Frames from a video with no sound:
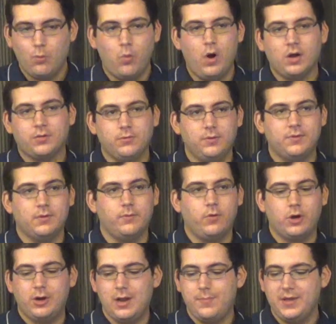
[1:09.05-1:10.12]
Walk through some of
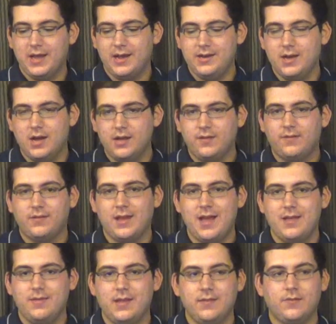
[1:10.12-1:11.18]
what our API does,
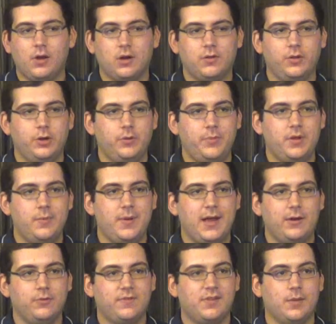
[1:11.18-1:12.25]
and then talk a little bit
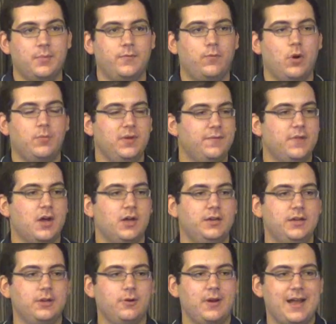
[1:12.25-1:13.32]
about some of what we've done
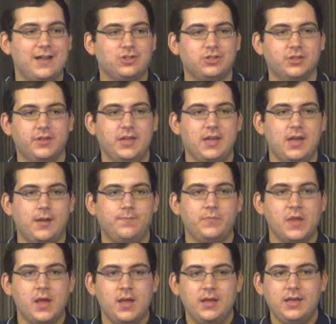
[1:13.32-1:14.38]
internationally
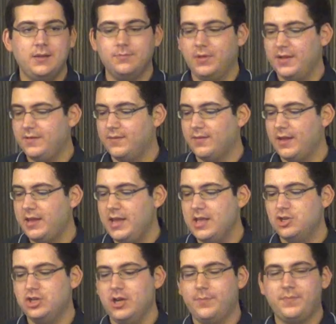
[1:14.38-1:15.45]
in places like
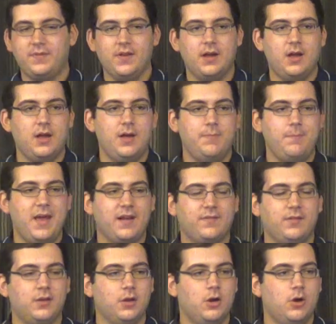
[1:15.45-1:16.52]
Egypt,
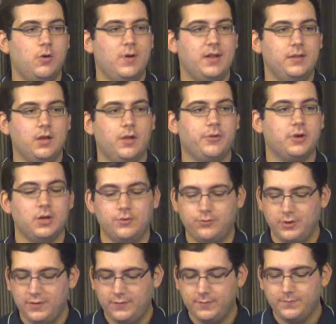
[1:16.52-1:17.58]
Mexico, and other
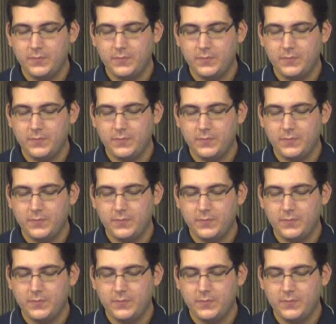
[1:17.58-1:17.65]
countries.